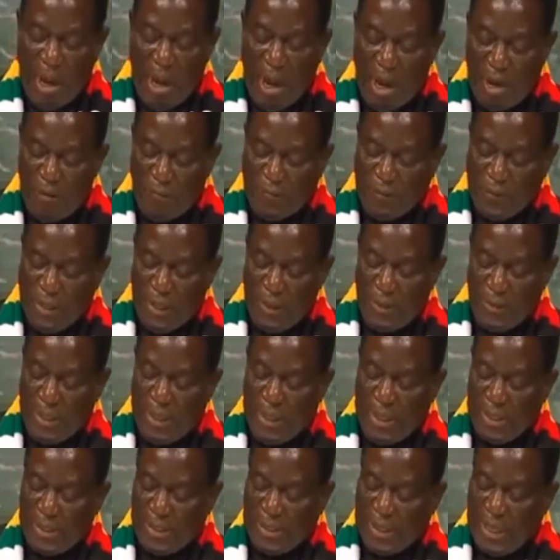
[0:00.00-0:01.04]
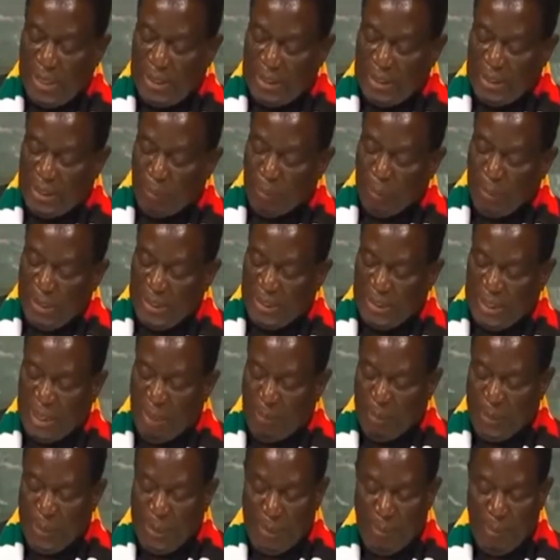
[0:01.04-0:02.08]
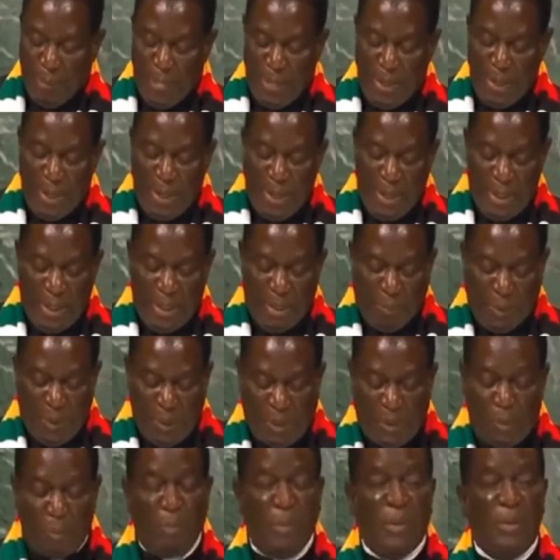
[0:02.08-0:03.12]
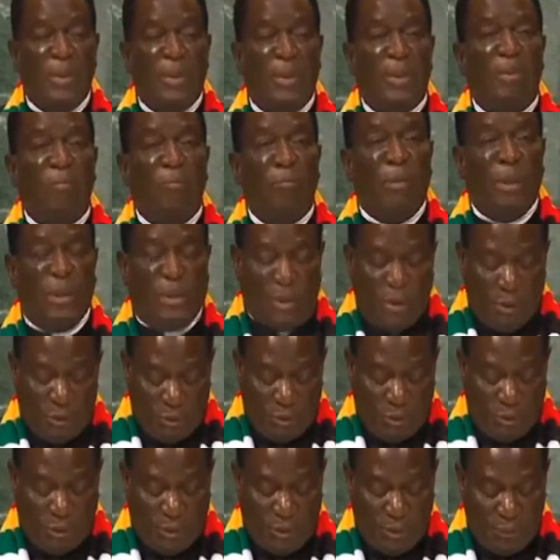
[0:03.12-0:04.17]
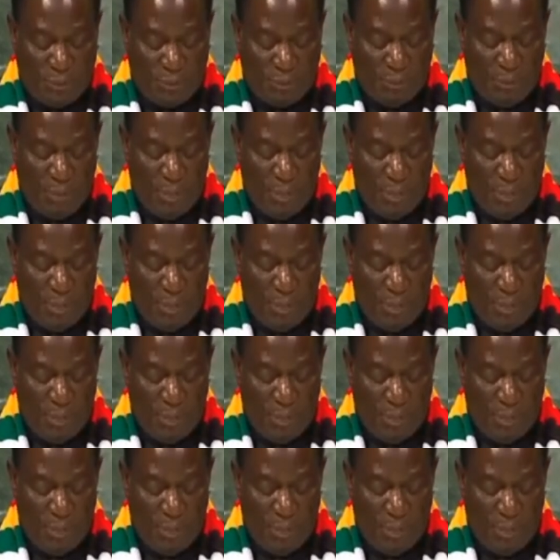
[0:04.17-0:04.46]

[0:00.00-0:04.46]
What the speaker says: African Union and SADC peacekeeping and peace-building missions.